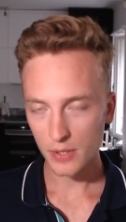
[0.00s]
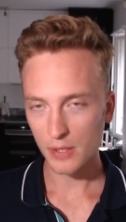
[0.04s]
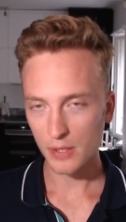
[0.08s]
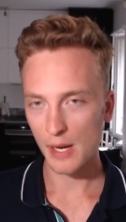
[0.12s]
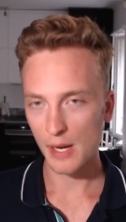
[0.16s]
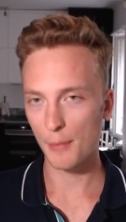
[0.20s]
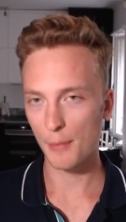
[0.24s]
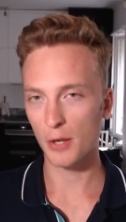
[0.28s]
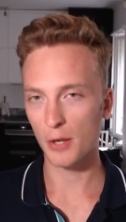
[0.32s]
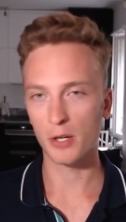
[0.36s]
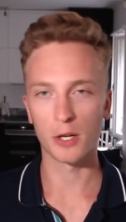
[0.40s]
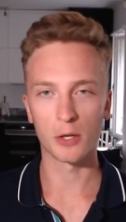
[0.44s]

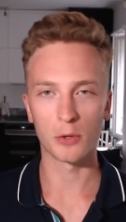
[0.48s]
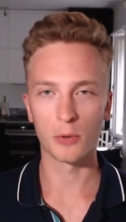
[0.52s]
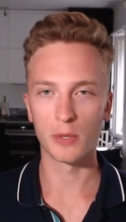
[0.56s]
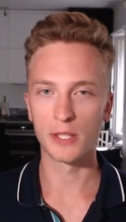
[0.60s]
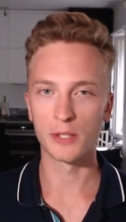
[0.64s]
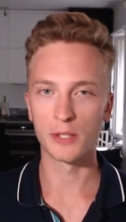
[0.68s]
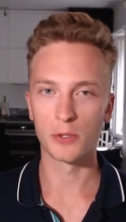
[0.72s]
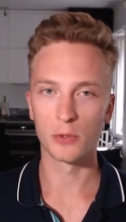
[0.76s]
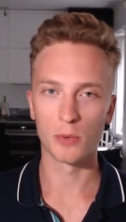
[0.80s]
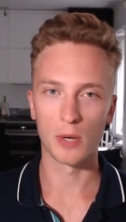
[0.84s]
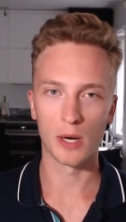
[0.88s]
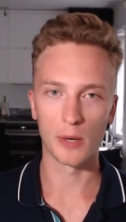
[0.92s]
I'm not going to go
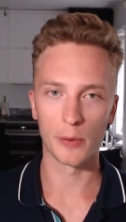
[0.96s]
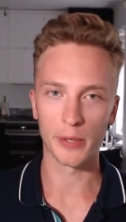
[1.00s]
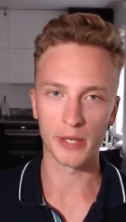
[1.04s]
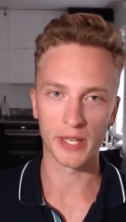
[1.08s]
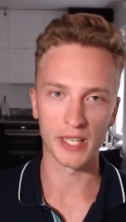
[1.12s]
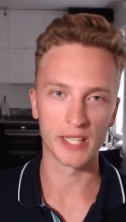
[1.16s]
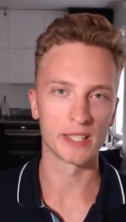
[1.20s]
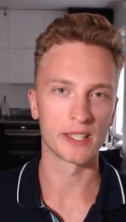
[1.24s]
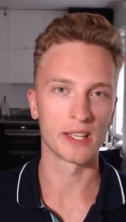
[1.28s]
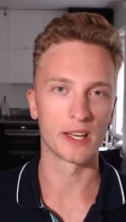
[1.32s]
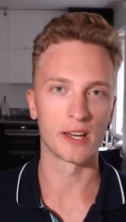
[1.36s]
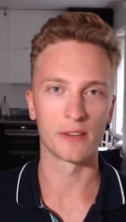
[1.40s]
into why we
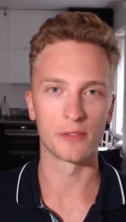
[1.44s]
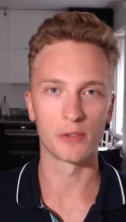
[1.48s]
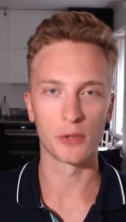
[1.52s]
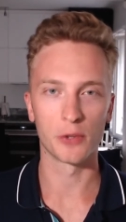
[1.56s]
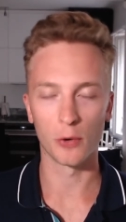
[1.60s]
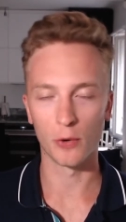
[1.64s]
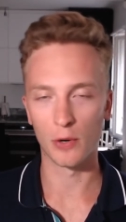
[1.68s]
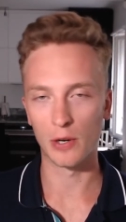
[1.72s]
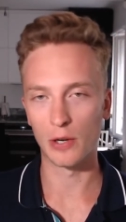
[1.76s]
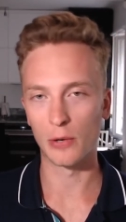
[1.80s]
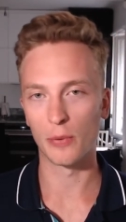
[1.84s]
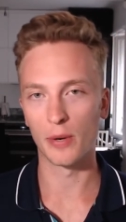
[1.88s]
can't have
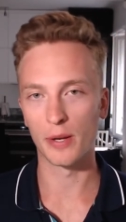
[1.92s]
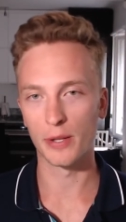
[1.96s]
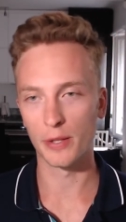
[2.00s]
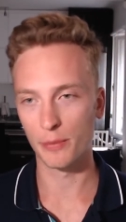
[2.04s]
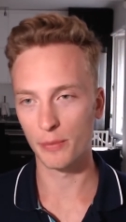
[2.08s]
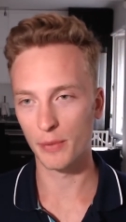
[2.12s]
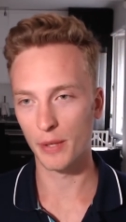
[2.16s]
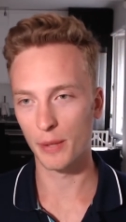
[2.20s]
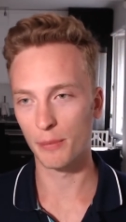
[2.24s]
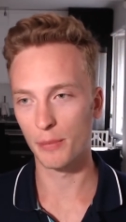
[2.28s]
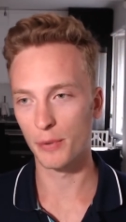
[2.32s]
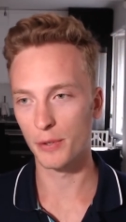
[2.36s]
totally
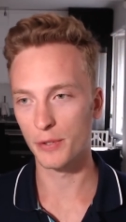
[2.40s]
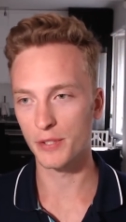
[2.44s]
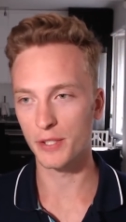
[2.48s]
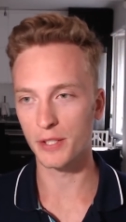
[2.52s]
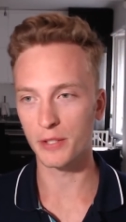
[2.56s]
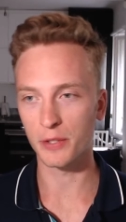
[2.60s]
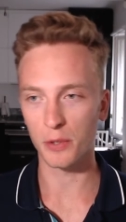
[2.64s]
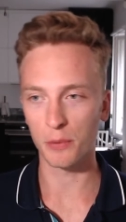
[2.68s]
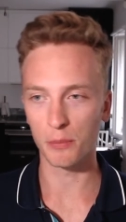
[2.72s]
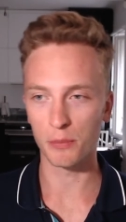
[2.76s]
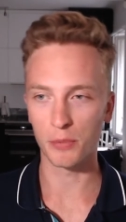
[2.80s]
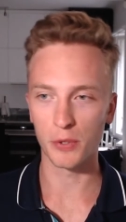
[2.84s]
random numbers
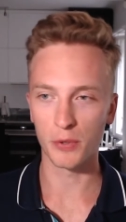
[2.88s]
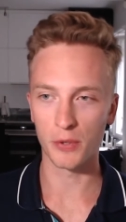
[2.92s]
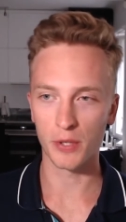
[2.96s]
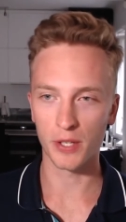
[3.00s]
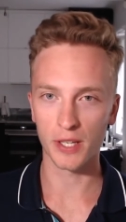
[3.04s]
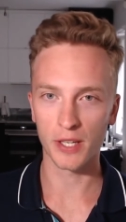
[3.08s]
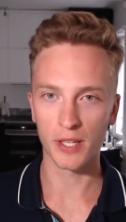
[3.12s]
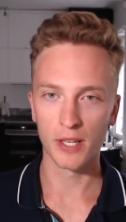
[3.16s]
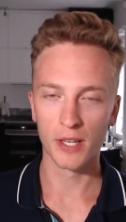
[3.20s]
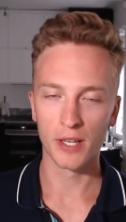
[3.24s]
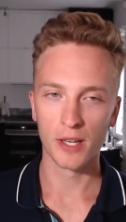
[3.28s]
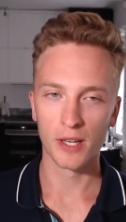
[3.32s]
in
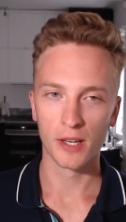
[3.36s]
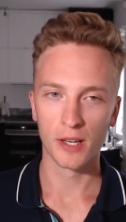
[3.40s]
computing.